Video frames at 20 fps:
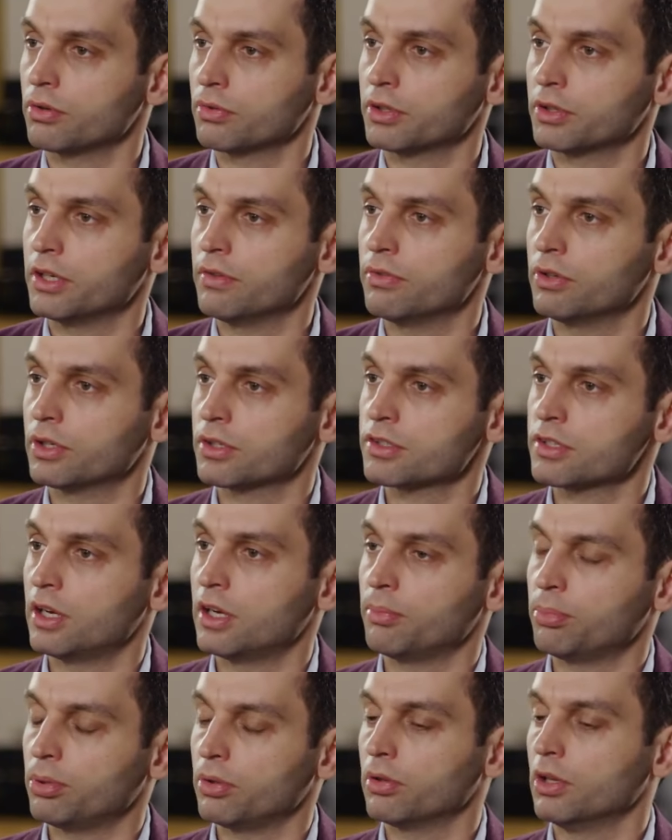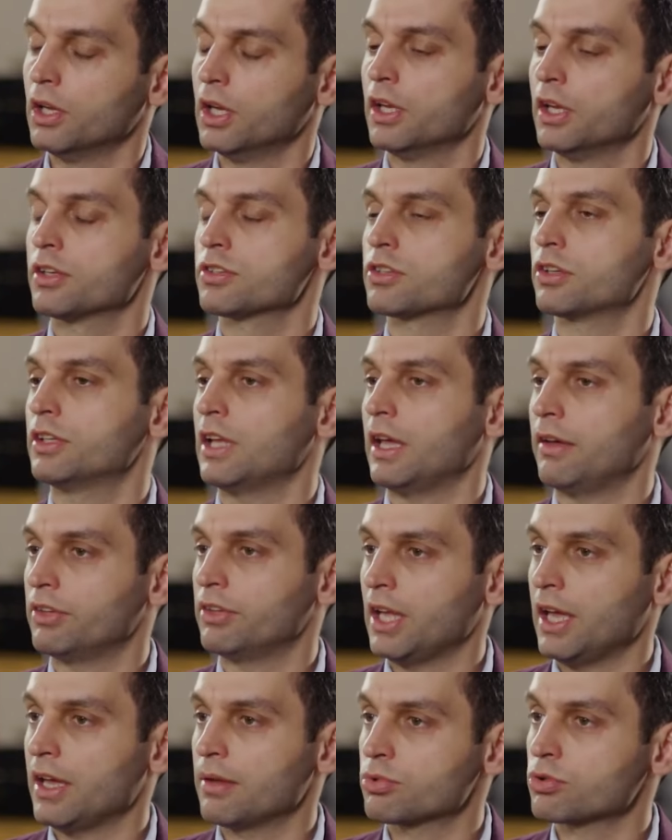So, I'll give you an example. Sir
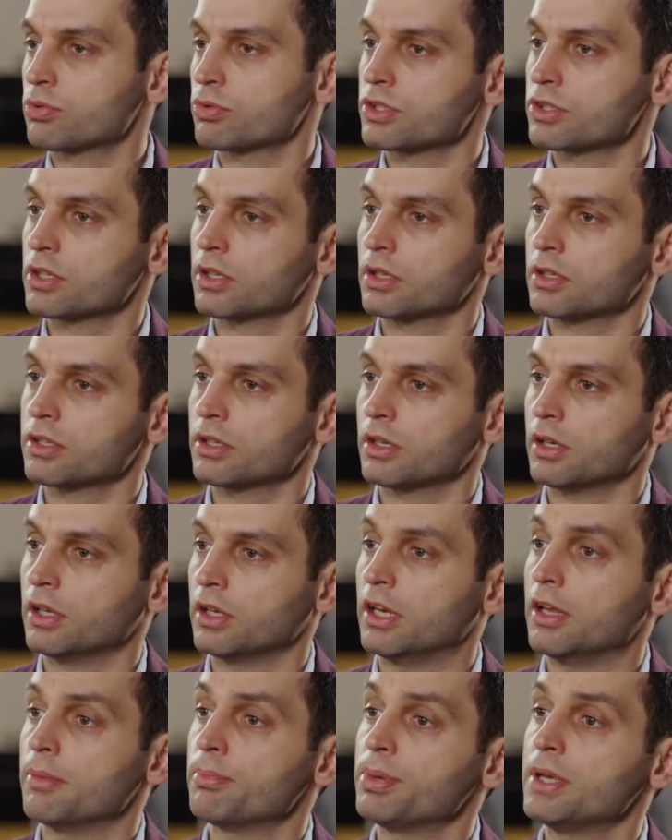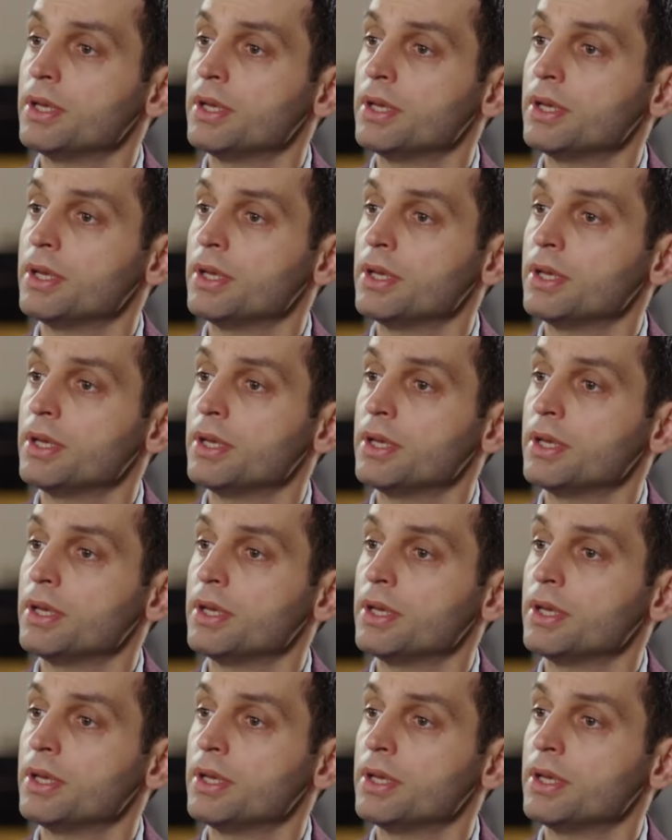David Amess was a, an